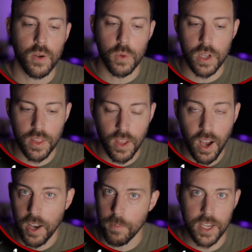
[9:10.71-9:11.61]
with
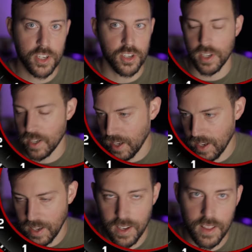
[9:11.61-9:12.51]
automation
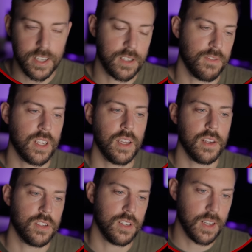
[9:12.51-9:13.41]
and
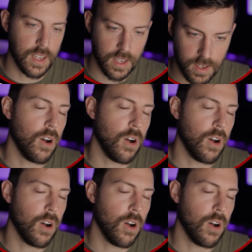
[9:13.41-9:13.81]
electrification and